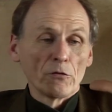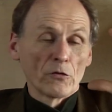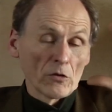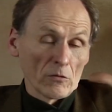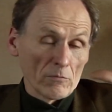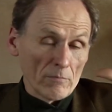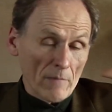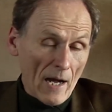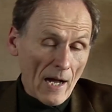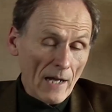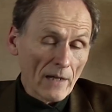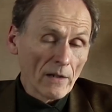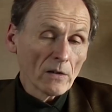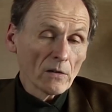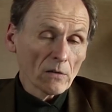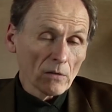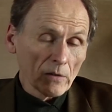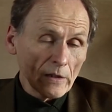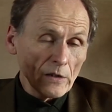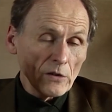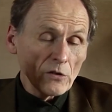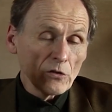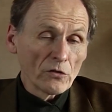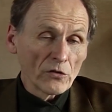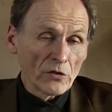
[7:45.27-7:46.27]

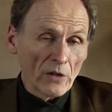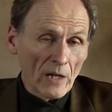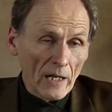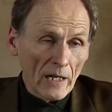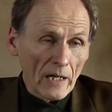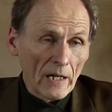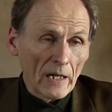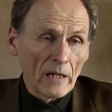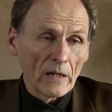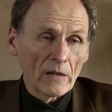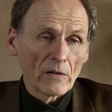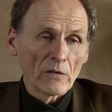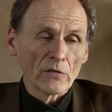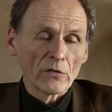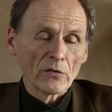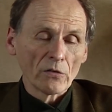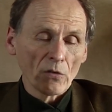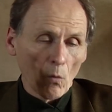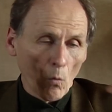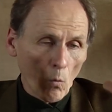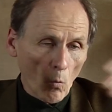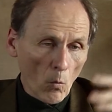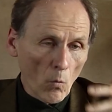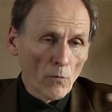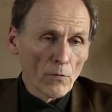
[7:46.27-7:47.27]
dramatically changed
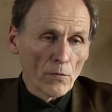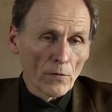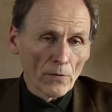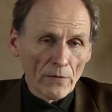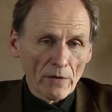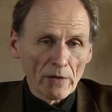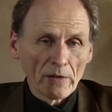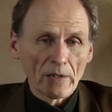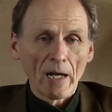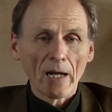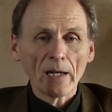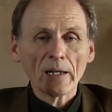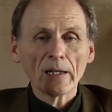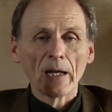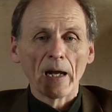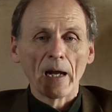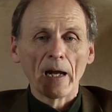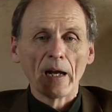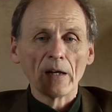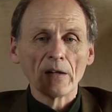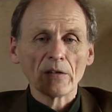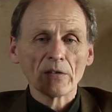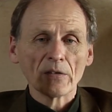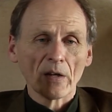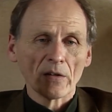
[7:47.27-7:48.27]
over the
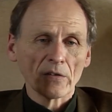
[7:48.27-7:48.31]
decades.